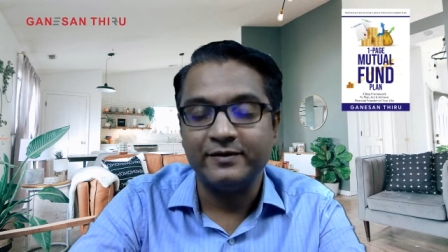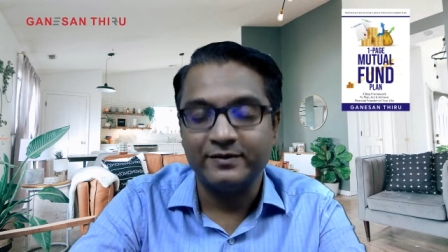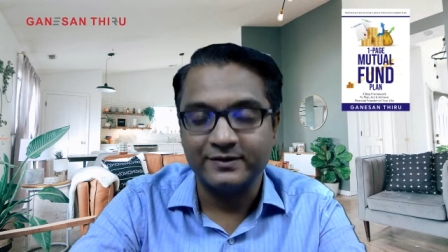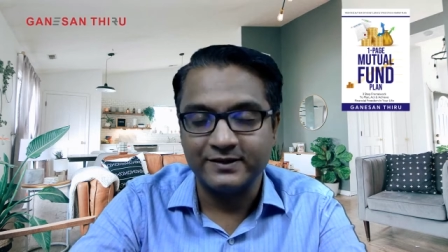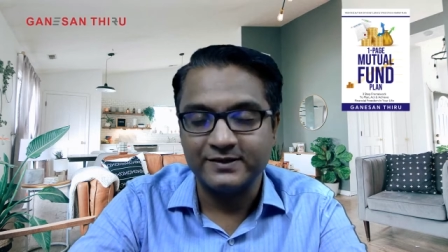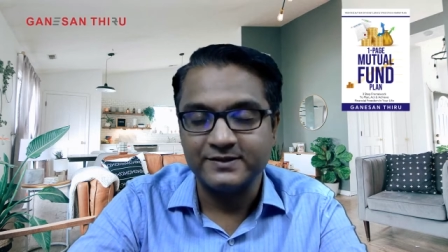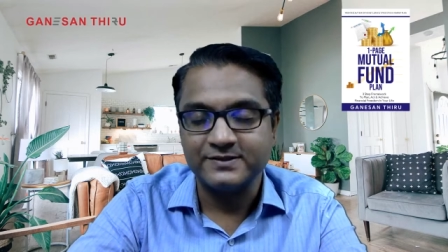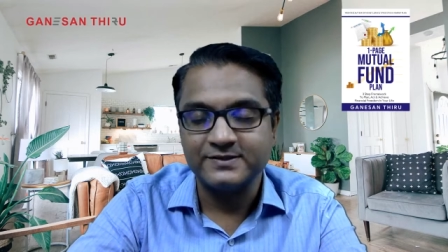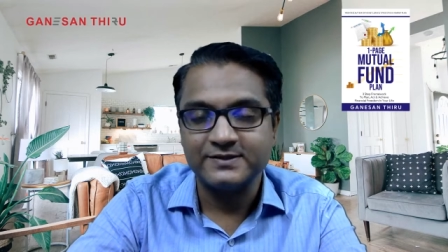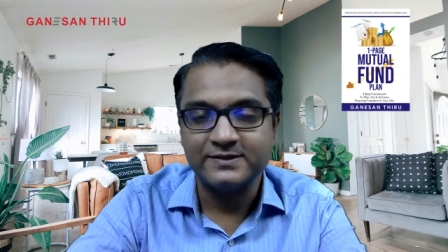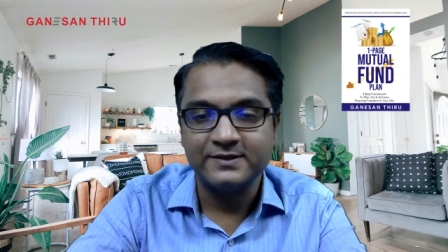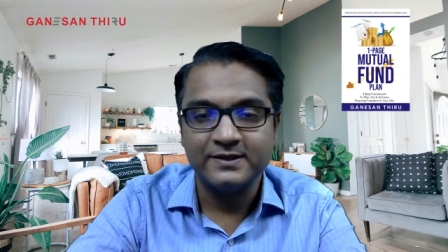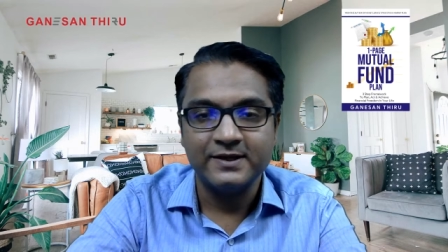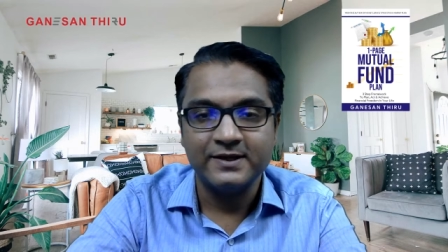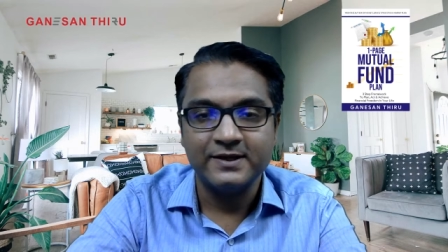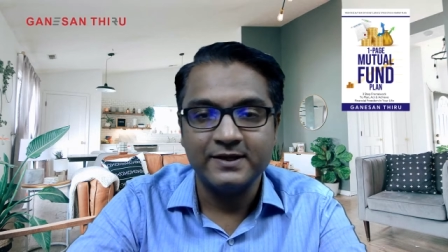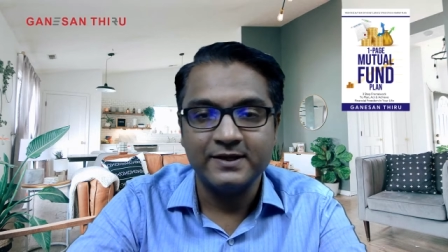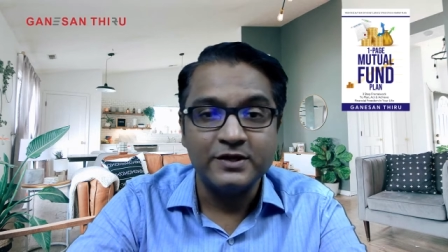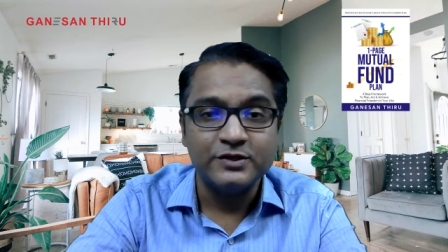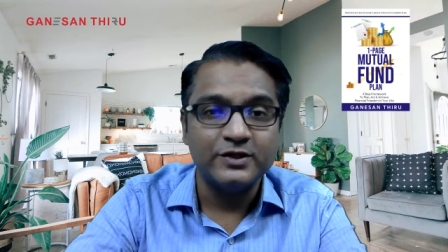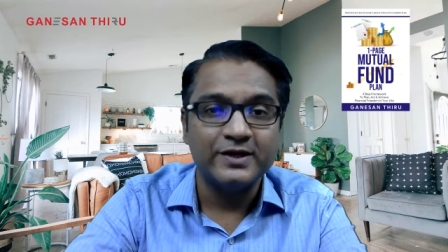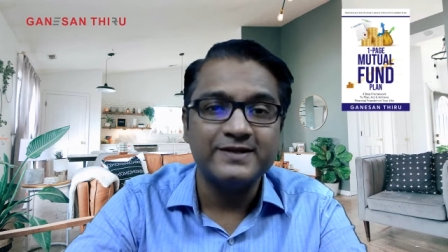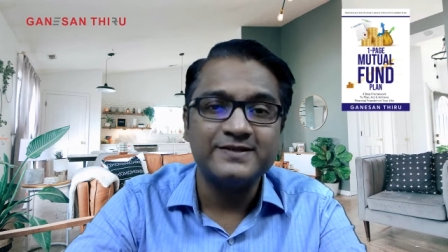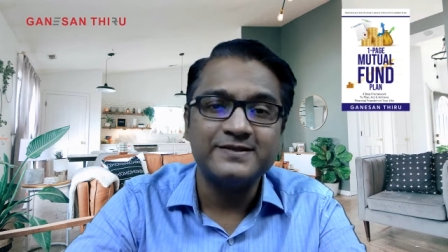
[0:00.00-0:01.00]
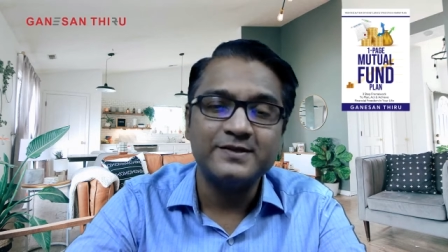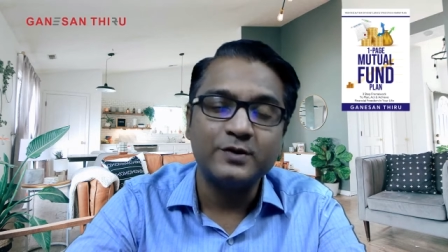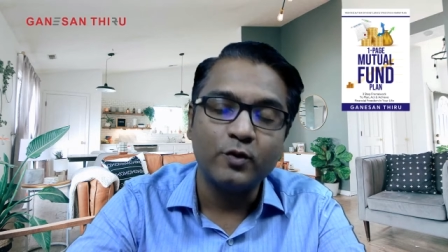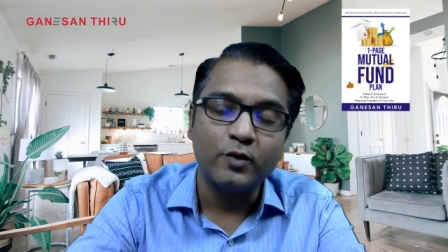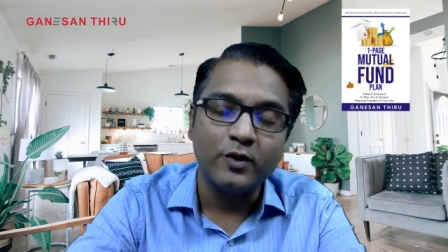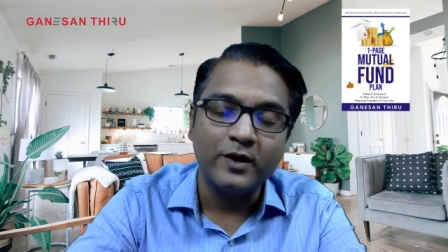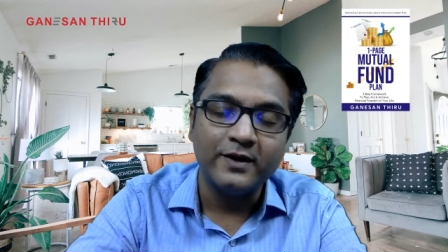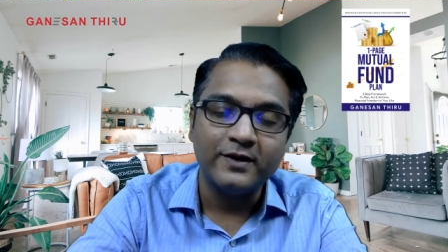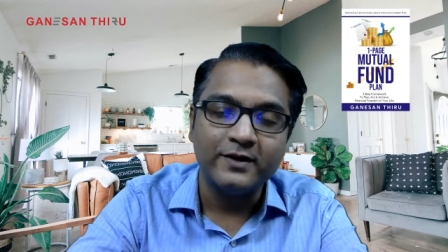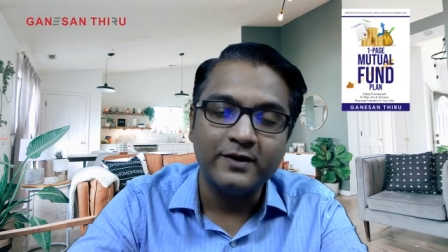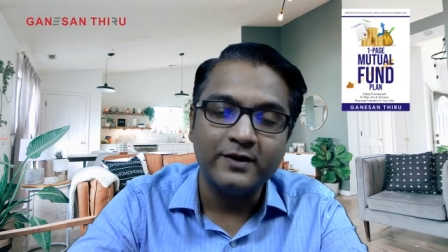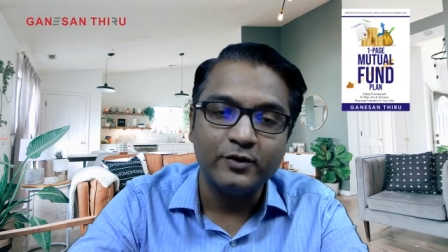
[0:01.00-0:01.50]
returns. So let's
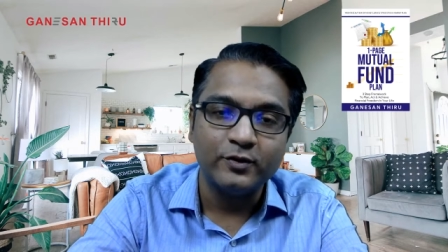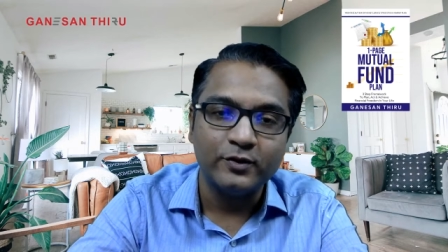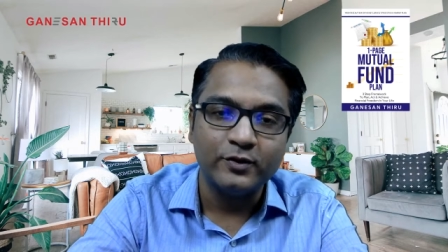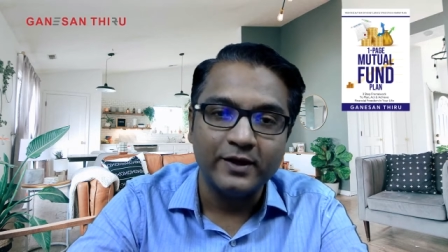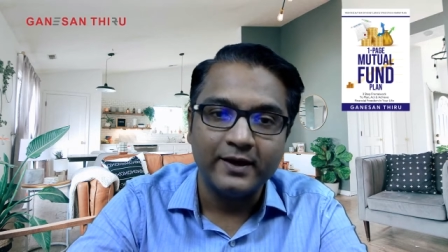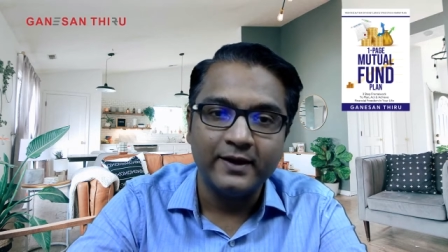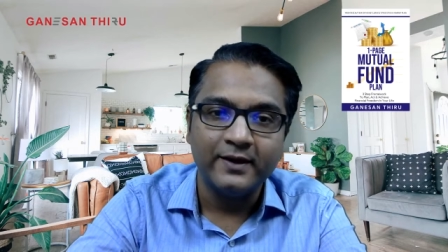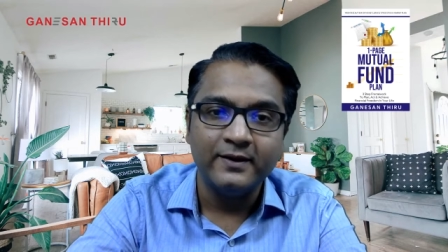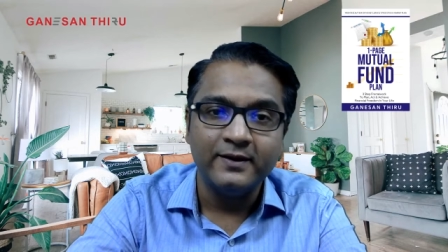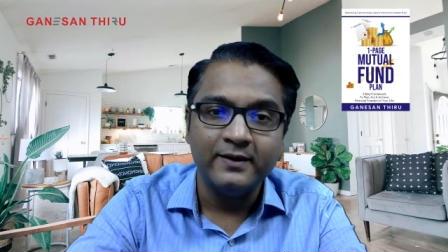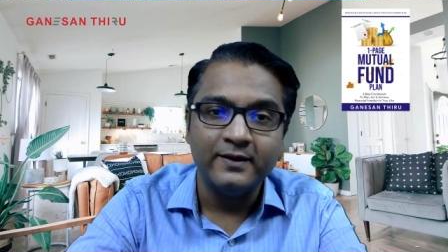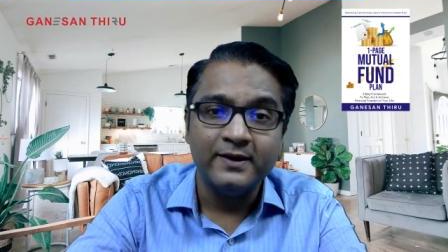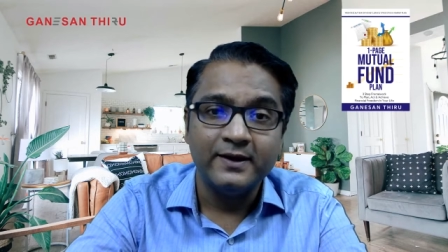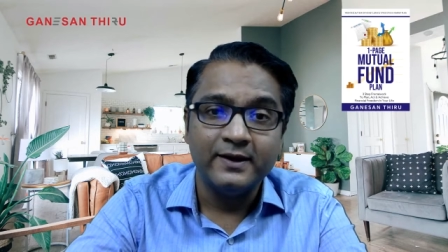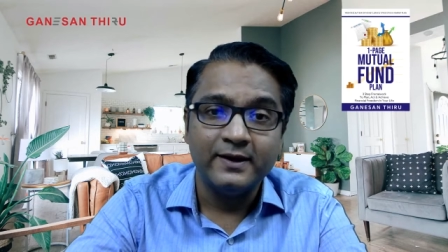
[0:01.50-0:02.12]
look into the